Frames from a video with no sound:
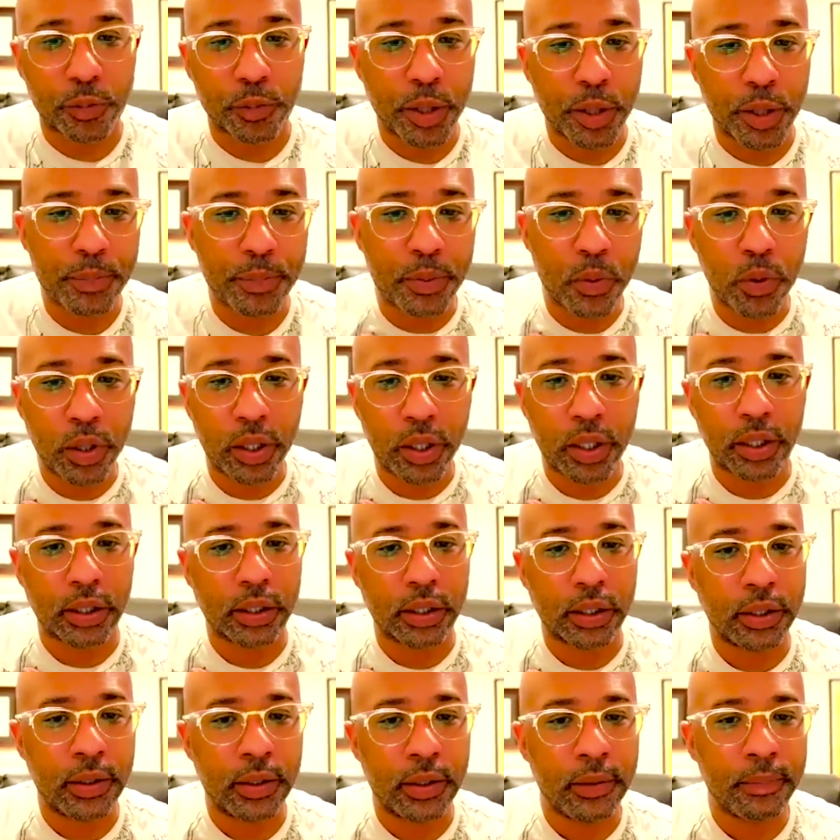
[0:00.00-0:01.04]
People
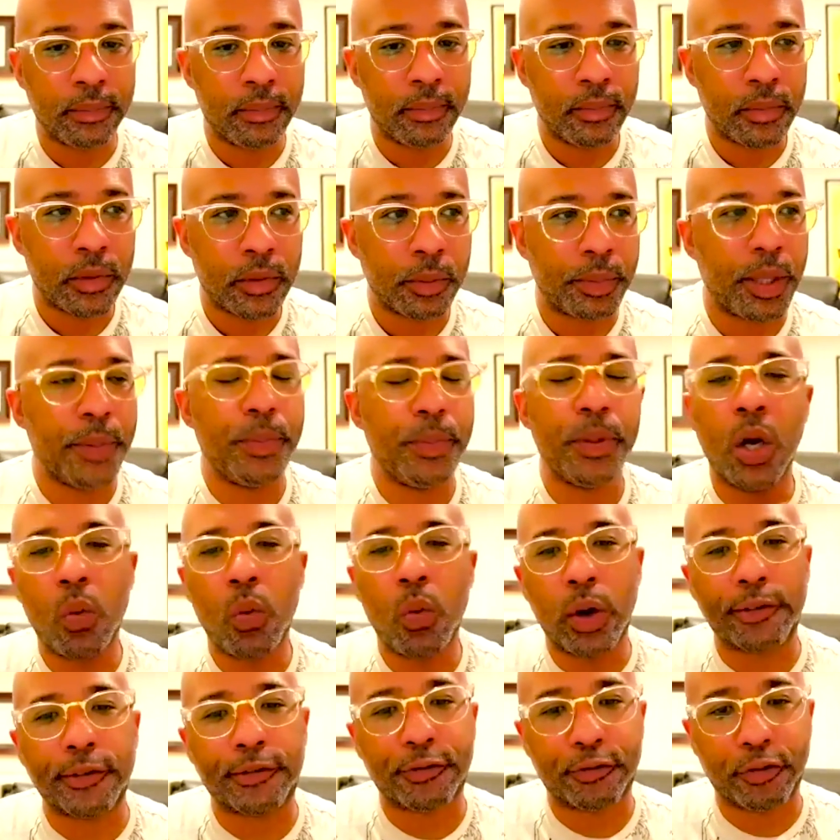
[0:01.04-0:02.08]
don't
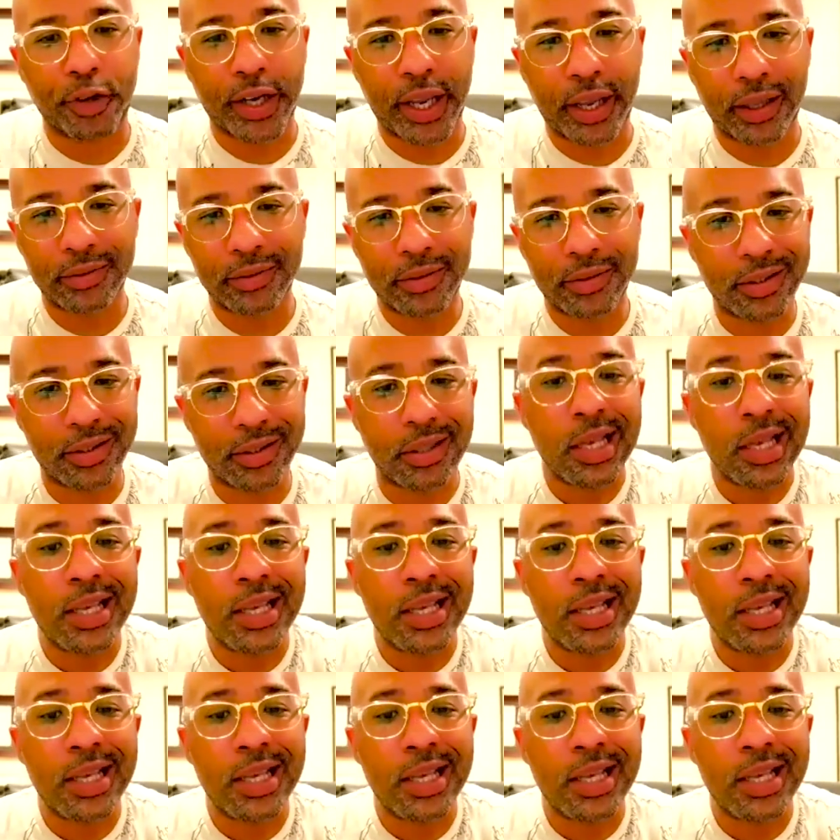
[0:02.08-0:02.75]
want free,